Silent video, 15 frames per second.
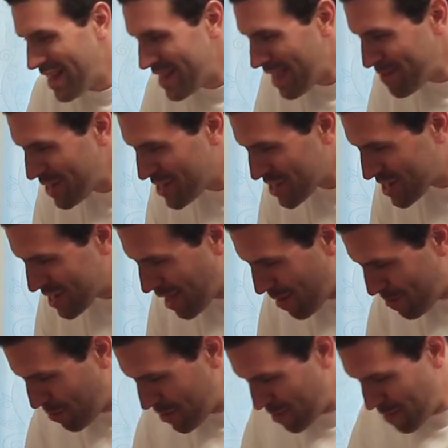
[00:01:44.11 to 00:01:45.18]
Let me just
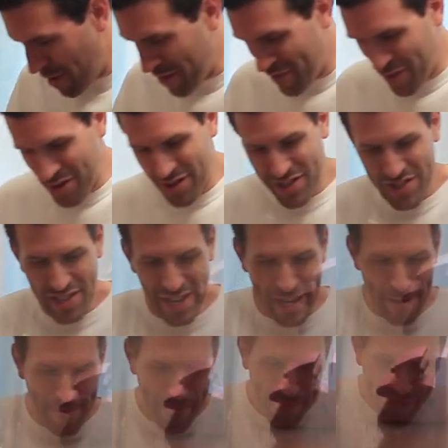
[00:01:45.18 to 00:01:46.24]
uh, put them out for you to
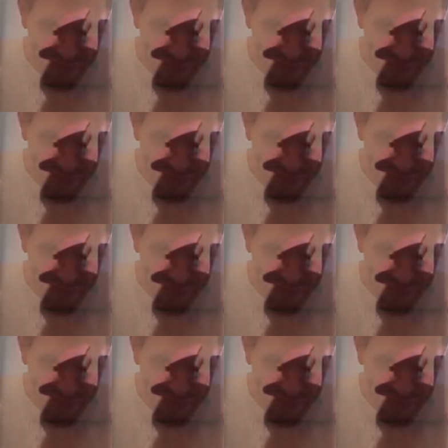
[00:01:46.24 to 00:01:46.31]
see.